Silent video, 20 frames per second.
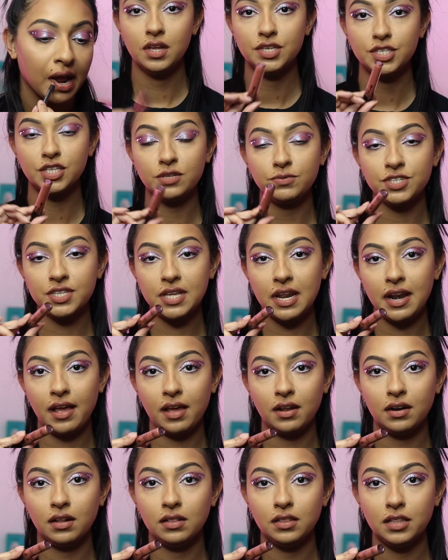So I'm just going to
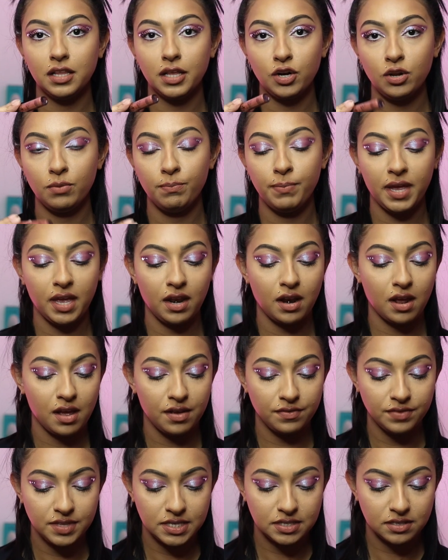add a little bit
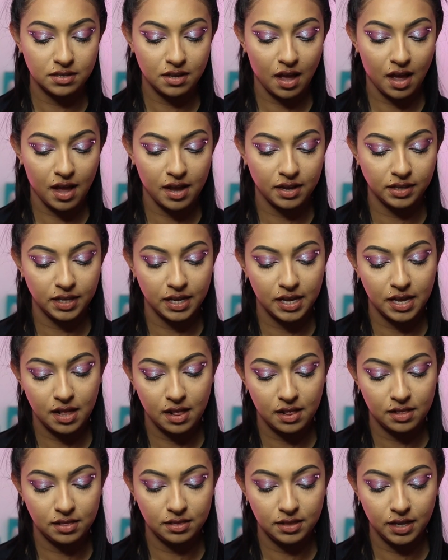of this Kylie
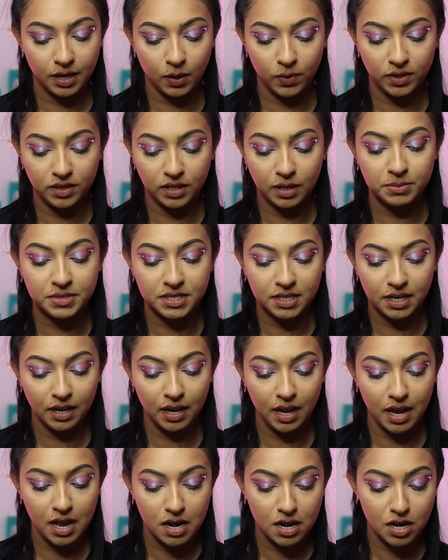liquid
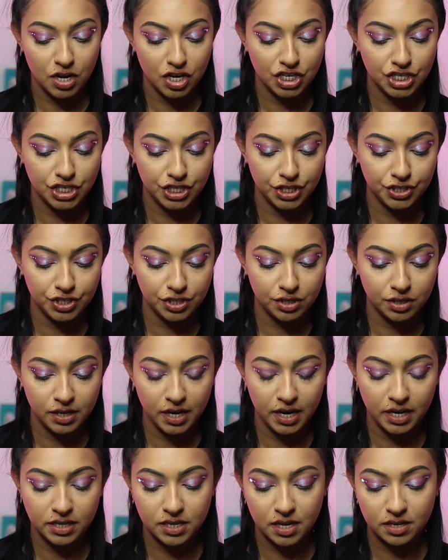lipstick in Ginger.
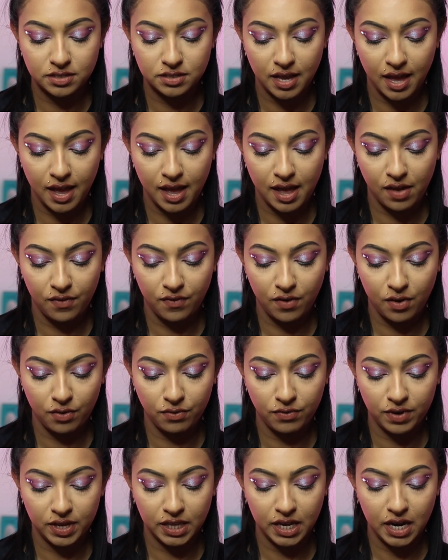It does have a
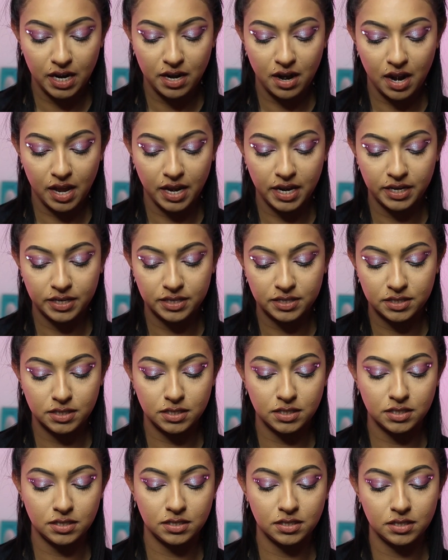really
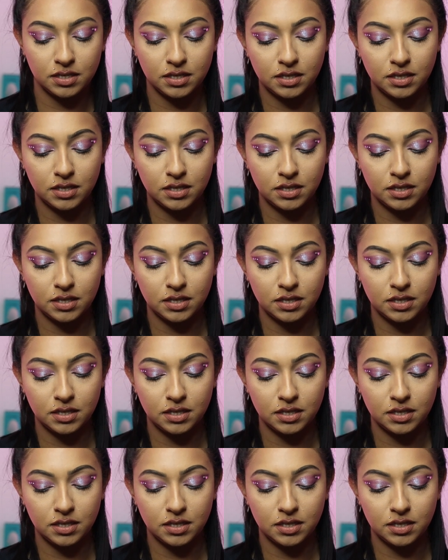nice